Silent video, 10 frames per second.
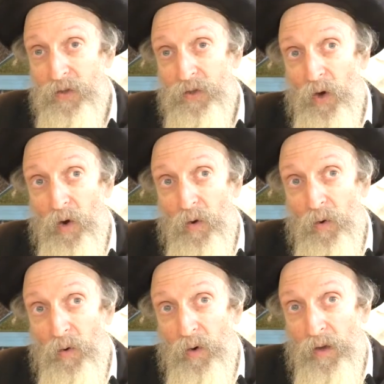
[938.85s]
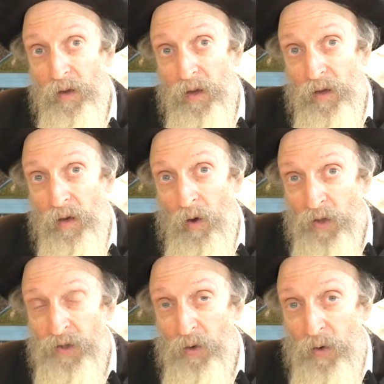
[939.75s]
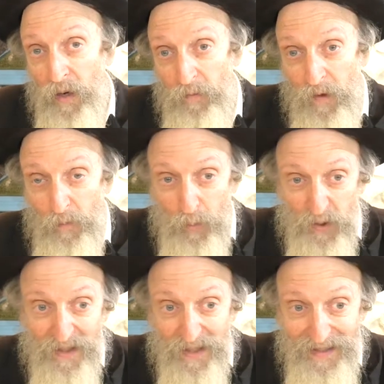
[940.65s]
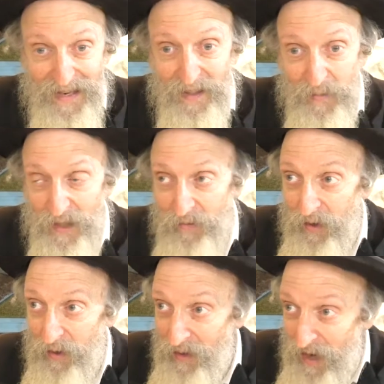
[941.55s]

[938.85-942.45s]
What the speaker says: So also if a person is connecting himself with a